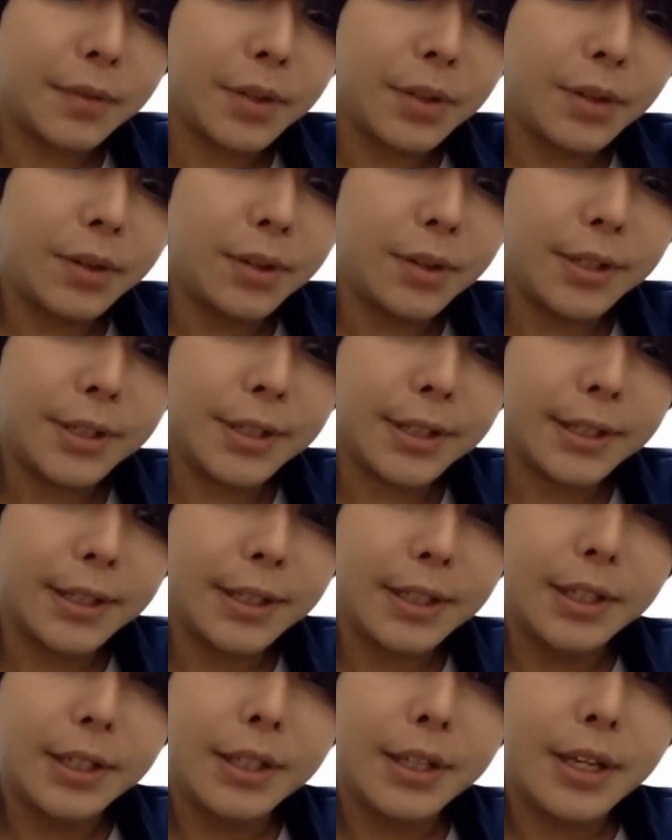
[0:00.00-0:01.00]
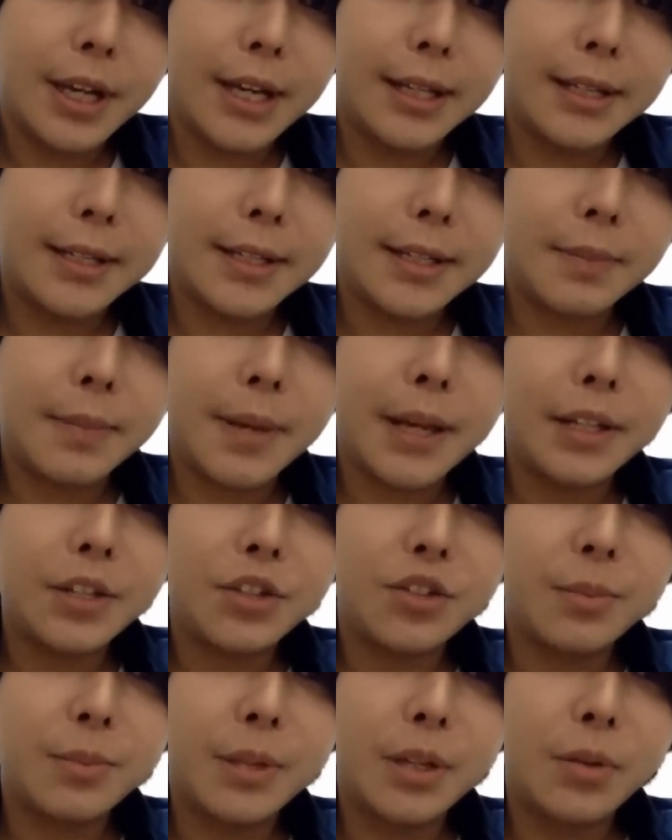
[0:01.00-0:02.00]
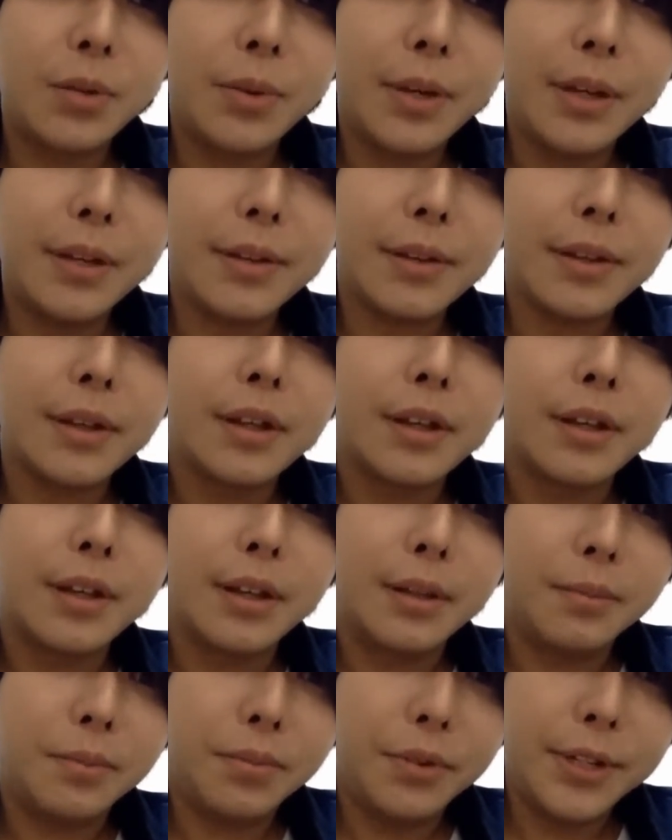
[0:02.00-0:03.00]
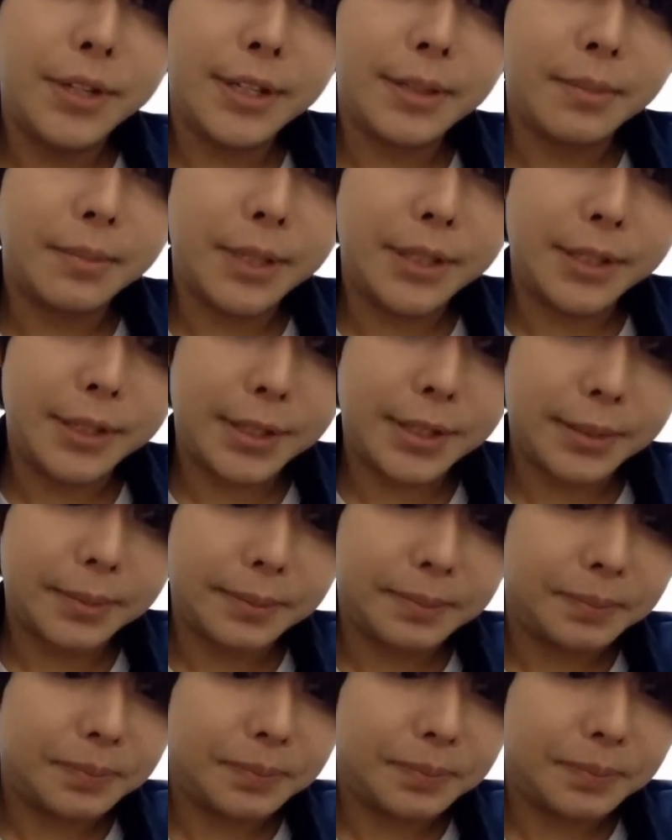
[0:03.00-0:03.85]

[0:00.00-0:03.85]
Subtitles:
of court and is punishable with imprisonment.